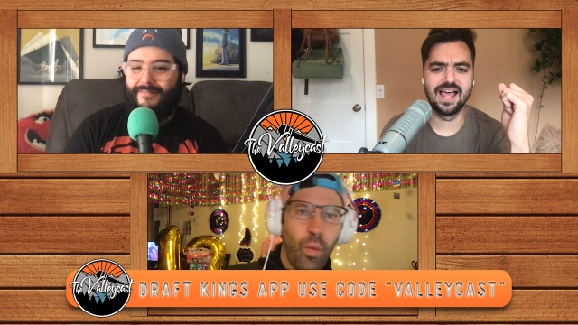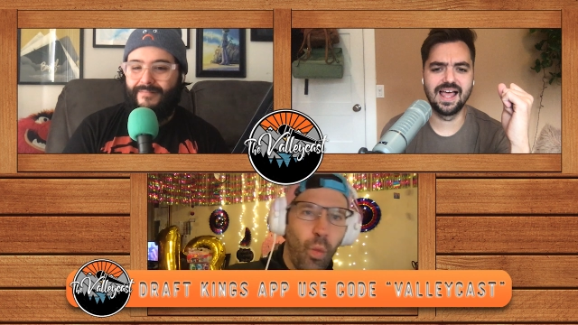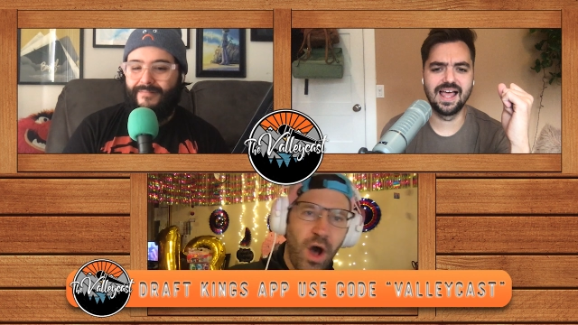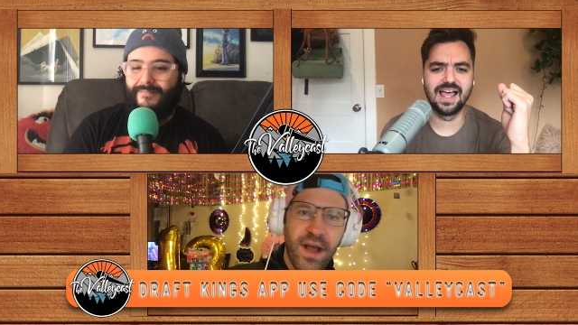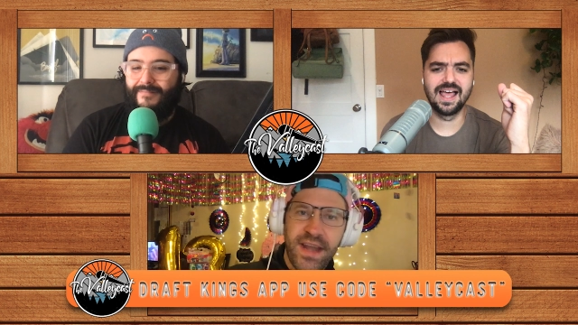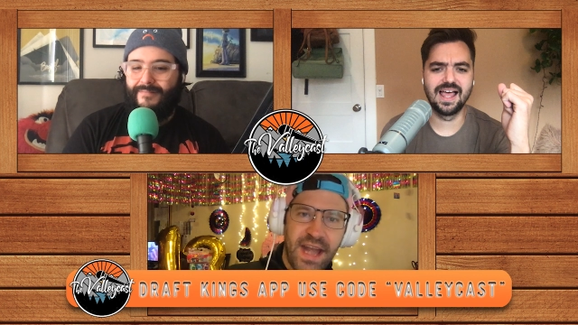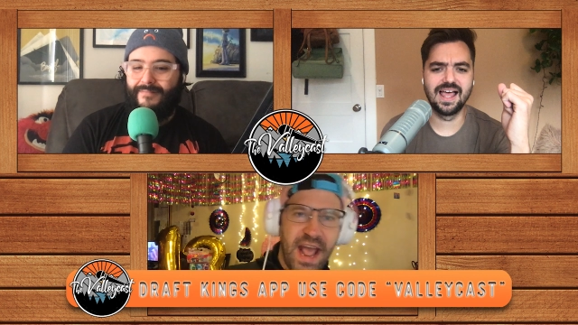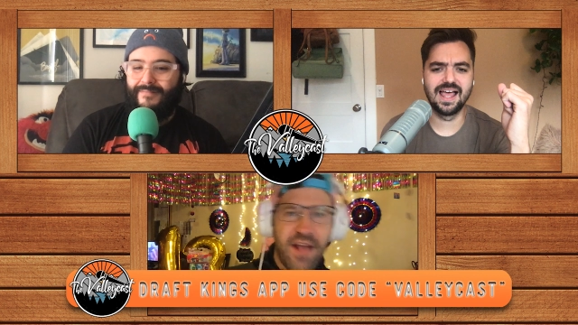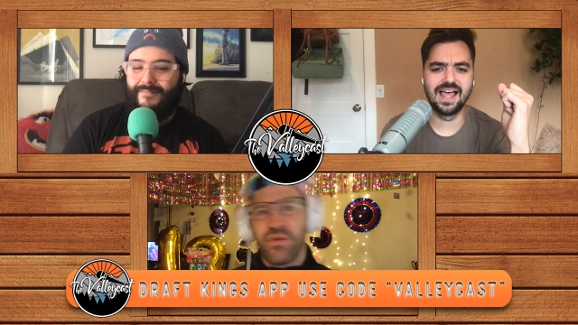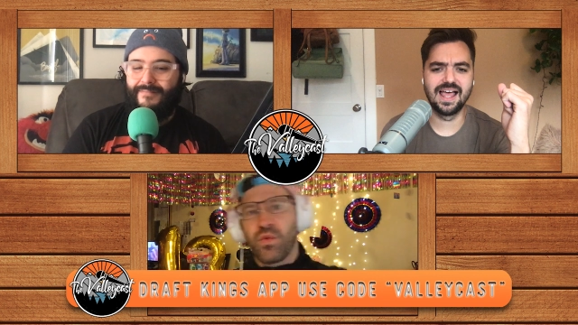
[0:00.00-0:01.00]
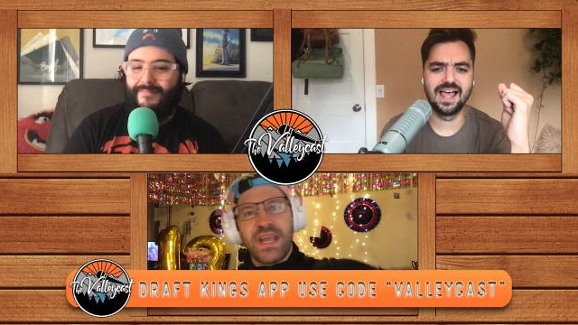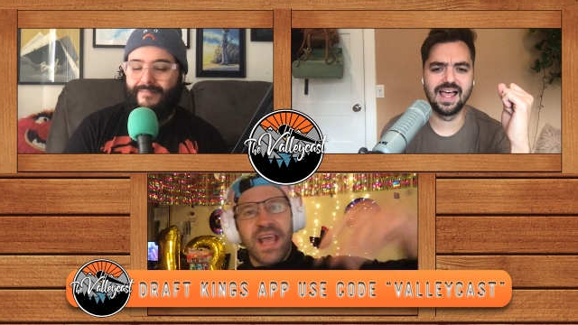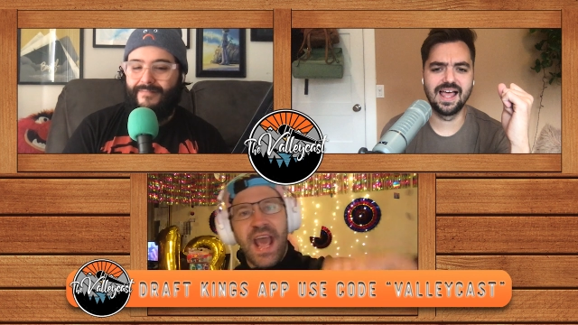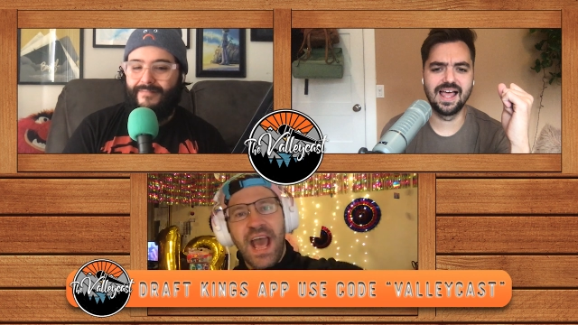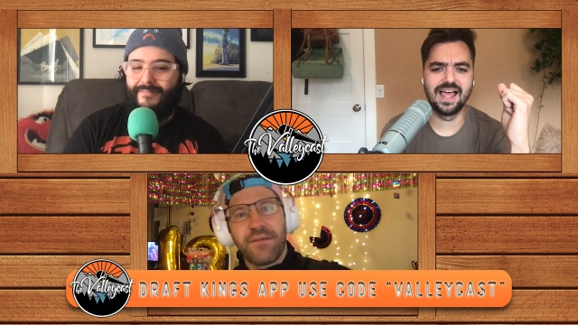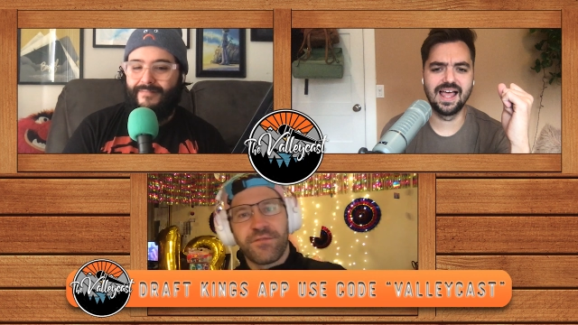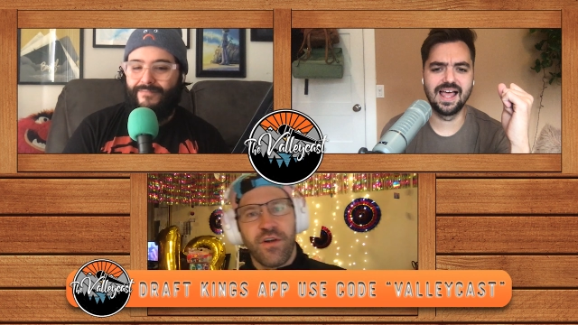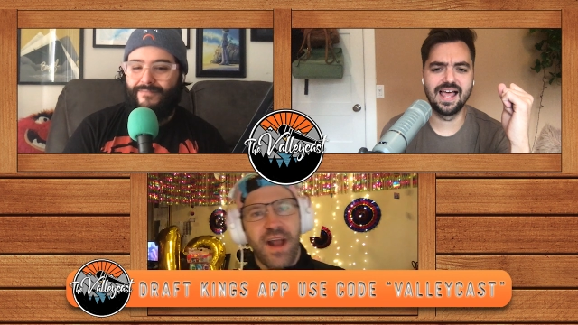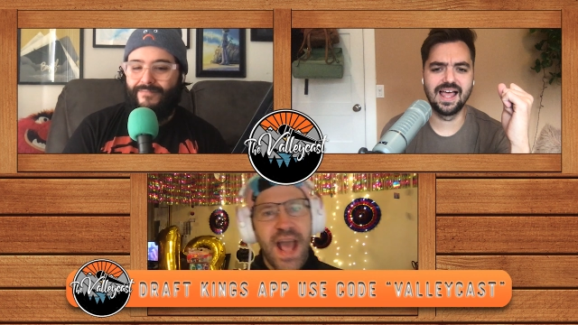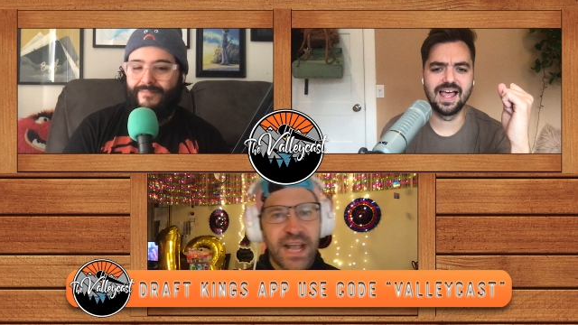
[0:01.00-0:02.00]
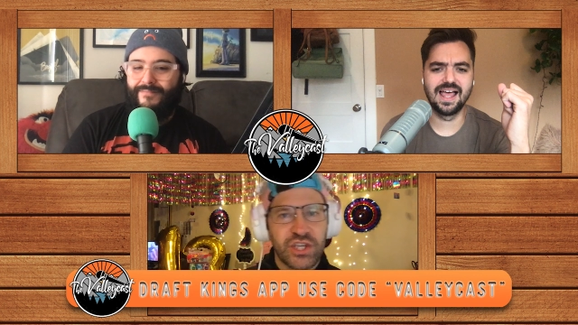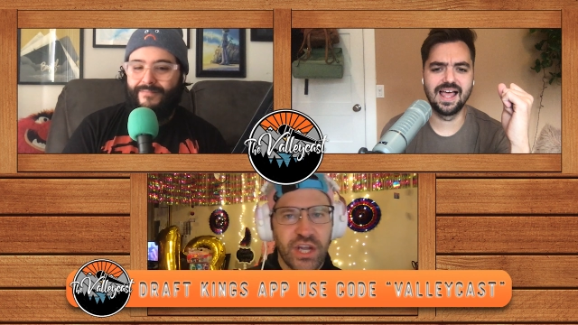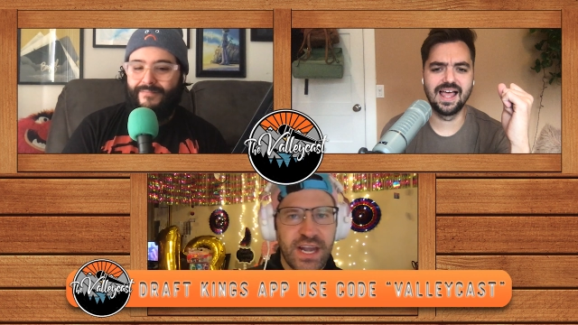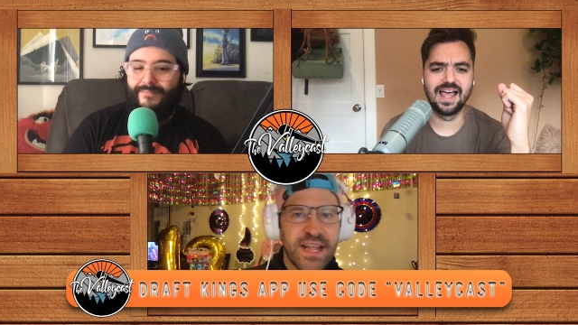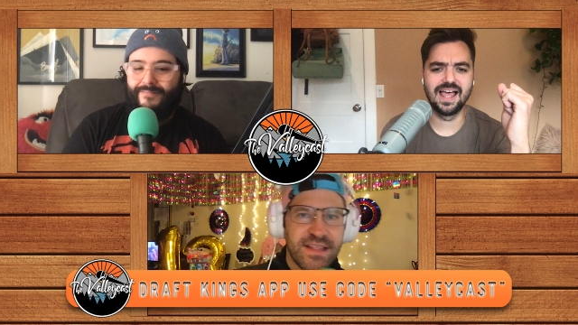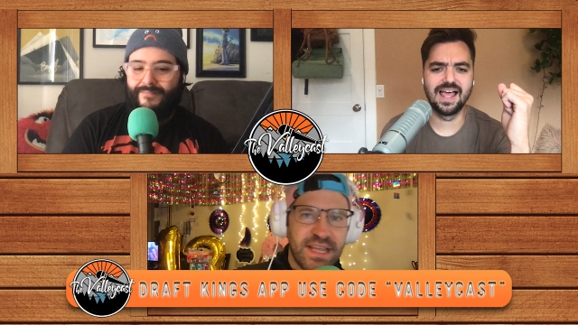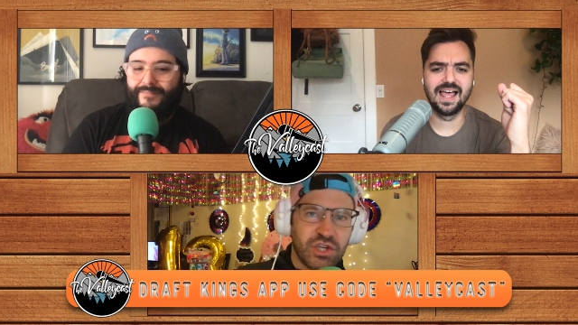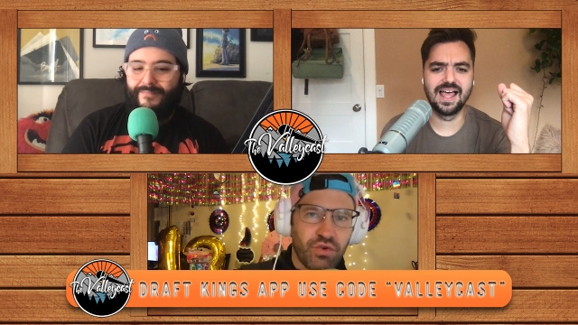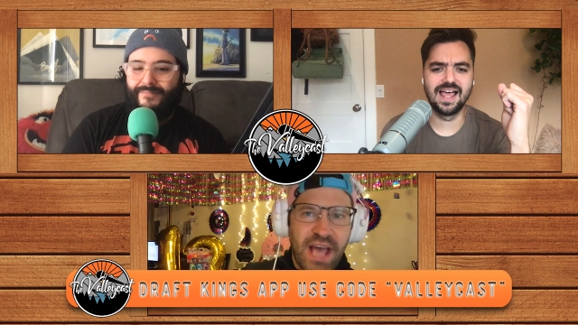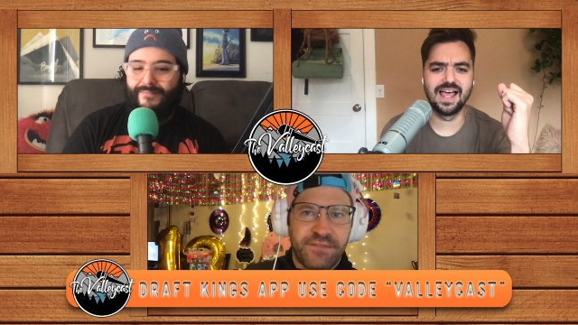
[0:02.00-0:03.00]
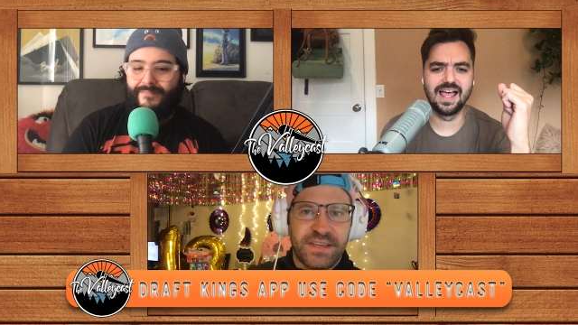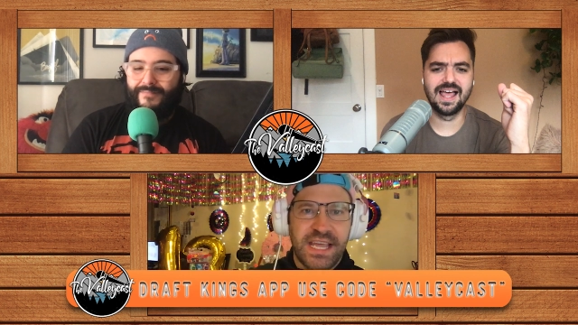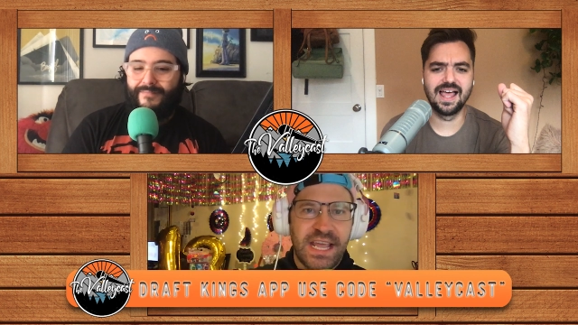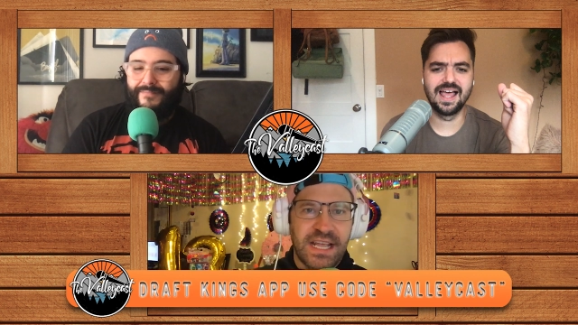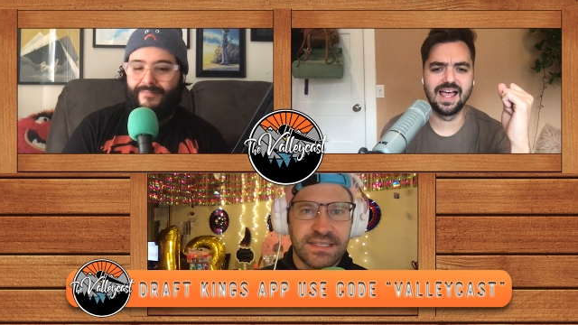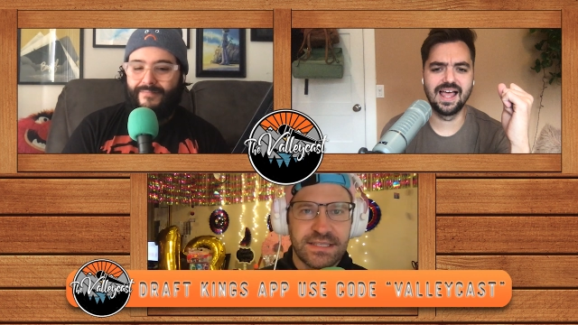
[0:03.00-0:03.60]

Speaker 1: one and every week after action than DraftKings,